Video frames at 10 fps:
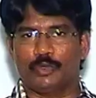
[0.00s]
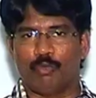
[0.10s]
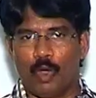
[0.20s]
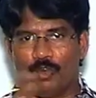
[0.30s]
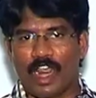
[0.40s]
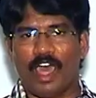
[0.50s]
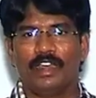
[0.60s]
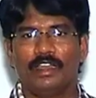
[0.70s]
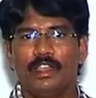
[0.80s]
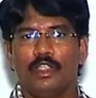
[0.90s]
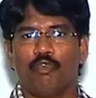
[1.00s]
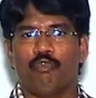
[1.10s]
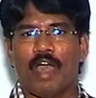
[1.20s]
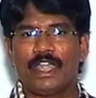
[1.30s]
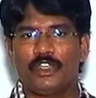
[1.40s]
that is
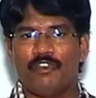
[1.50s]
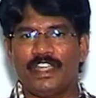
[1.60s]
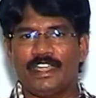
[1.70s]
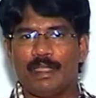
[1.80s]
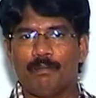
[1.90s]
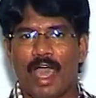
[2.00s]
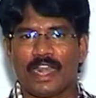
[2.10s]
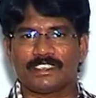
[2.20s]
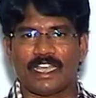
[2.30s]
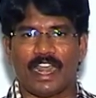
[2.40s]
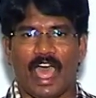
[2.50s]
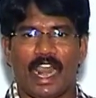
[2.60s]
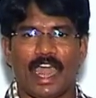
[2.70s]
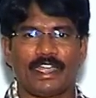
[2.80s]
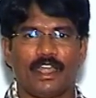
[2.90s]
overall 120 marks
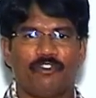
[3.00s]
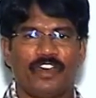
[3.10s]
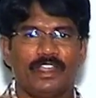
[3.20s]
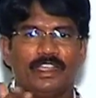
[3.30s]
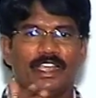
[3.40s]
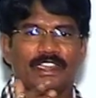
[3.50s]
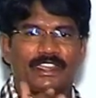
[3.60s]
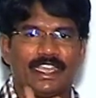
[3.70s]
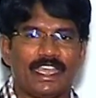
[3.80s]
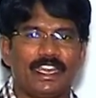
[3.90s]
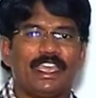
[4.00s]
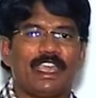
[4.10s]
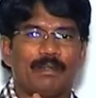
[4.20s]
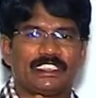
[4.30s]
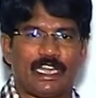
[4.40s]
are allotted for
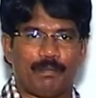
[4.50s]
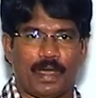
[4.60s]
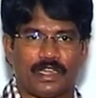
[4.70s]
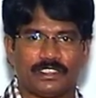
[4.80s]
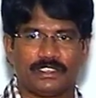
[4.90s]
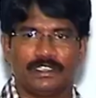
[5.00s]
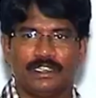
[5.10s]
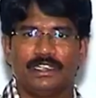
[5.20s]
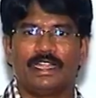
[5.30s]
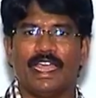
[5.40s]
theory chemistry part